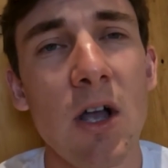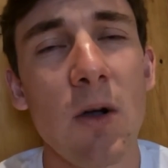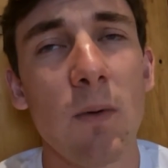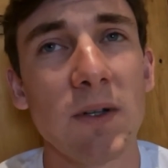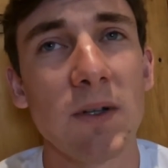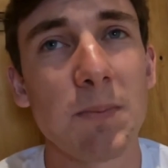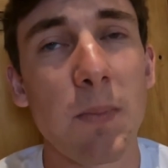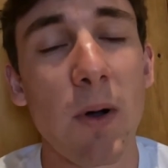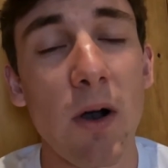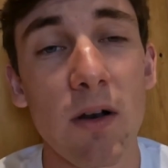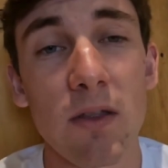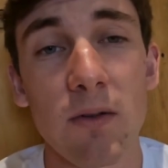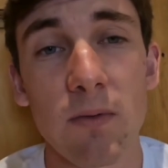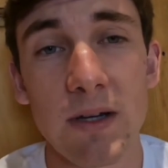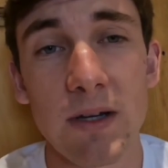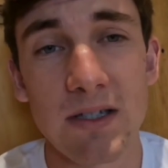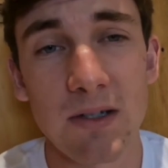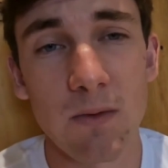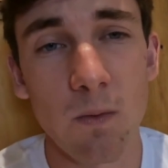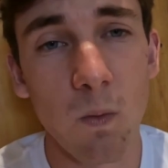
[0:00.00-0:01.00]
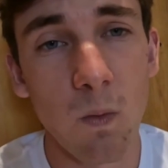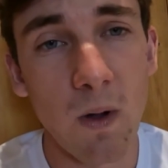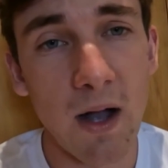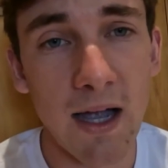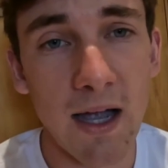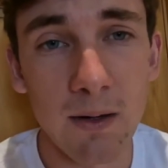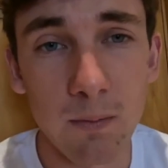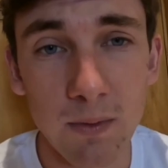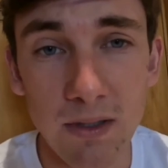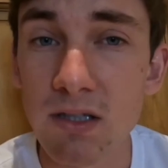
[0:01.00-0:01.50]
was part of the reason
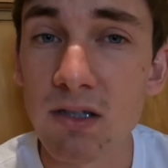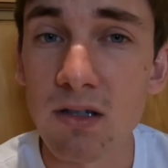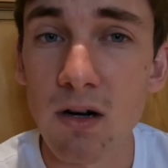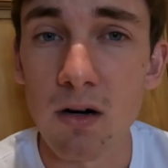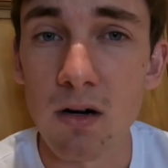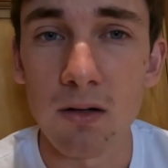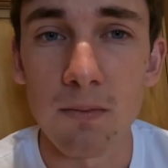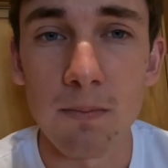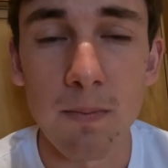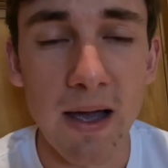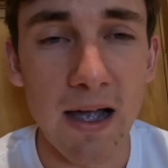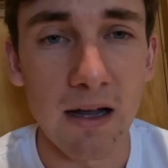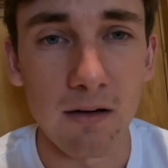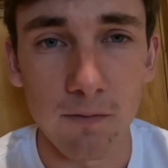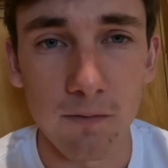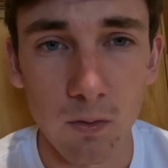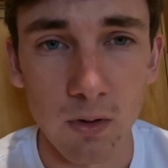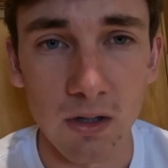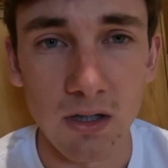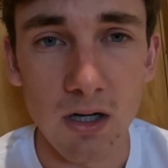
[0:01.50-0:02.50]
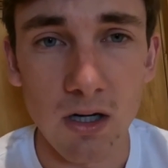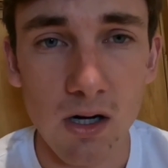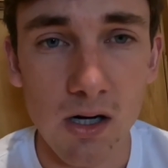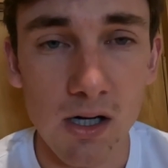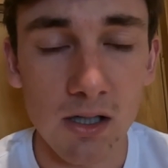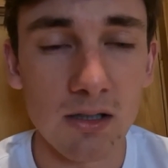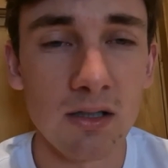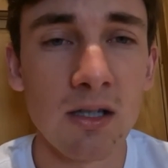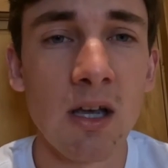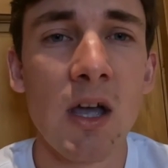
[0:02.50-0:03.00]
why we started Back 40
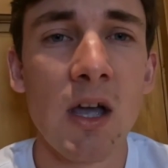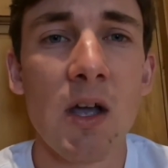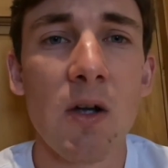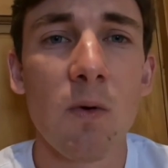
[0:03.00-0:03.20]
Dogs,